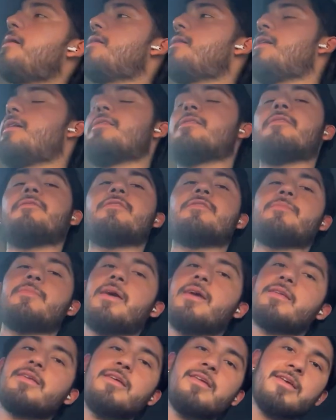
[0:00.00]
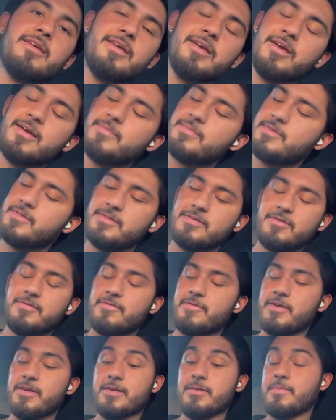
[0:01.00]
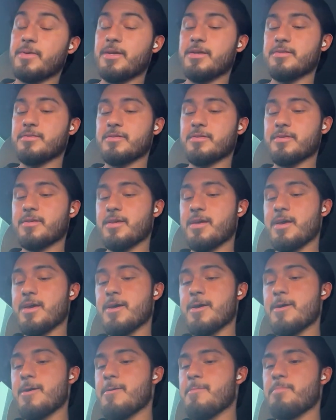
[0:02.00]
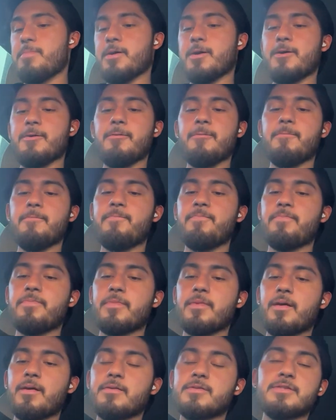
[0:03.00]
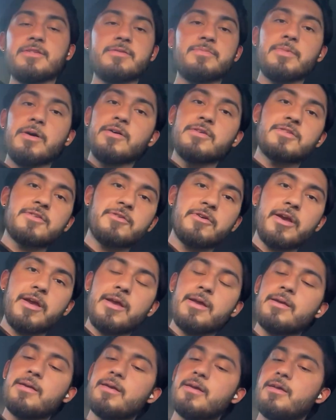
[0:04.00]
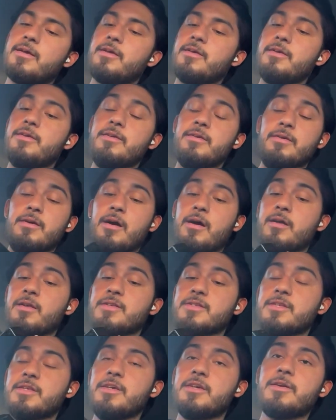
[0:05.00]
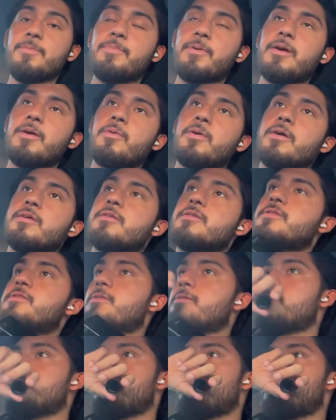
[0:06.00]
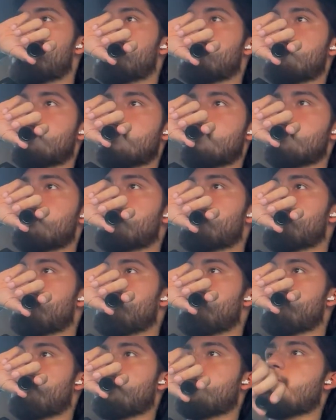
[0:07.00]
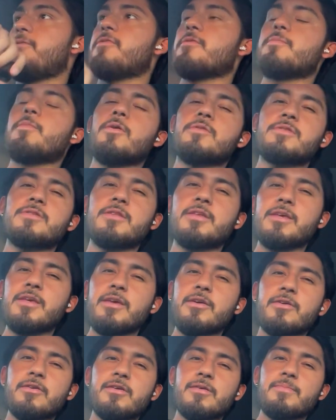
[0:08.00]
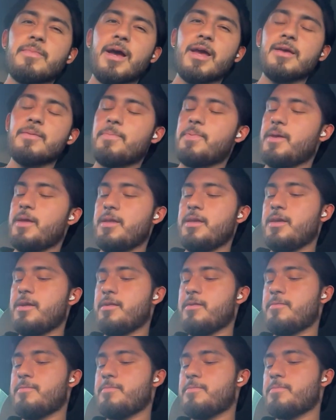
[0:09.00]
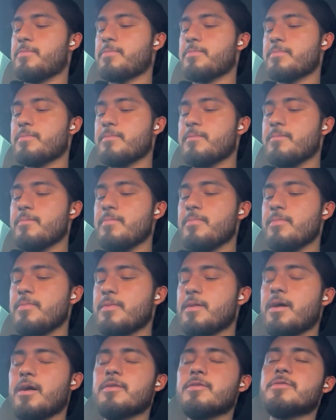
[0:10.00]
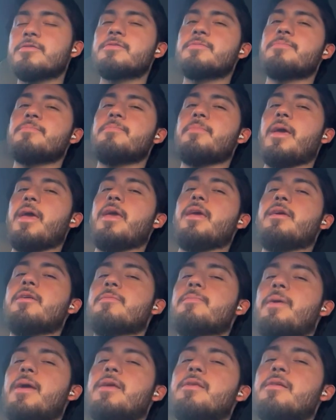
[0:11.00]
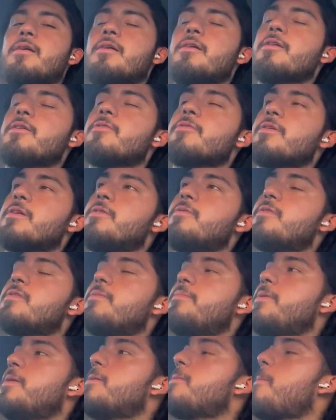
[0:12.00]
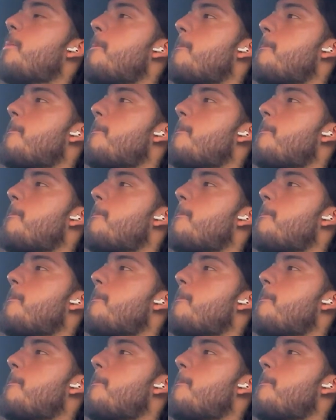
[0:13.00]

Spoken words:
I love these magnetic caps. These are freaking amazing. But smells great. Honestly, you could probably wear this for most of the year, in my opinion. Others may or may not agree with me.